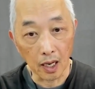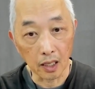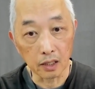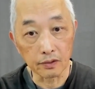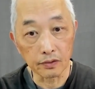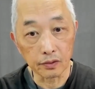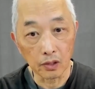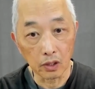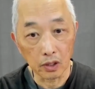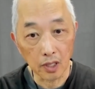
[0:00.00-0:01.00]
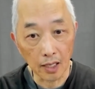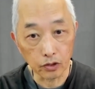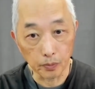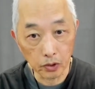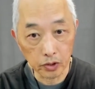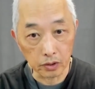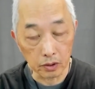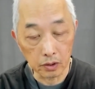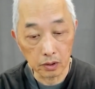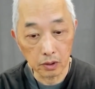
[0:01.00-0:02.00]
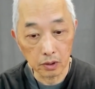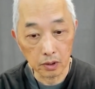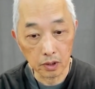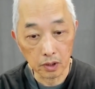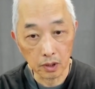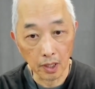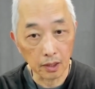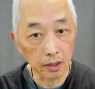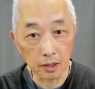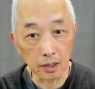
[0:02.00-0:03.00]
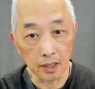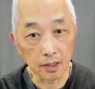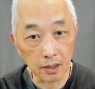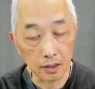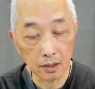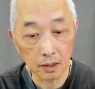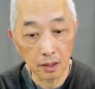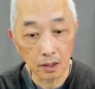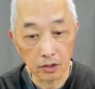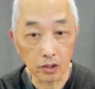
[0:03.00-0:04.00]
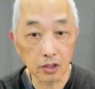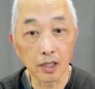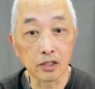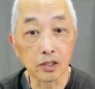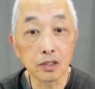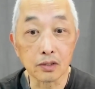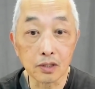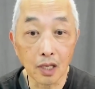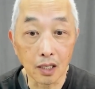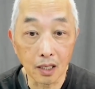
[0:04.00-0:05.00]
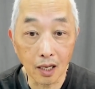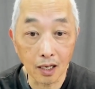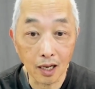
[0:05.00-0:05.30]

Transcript: that didn't exist. Just like Jesus had a lot of contribution that didn't exist in the traditional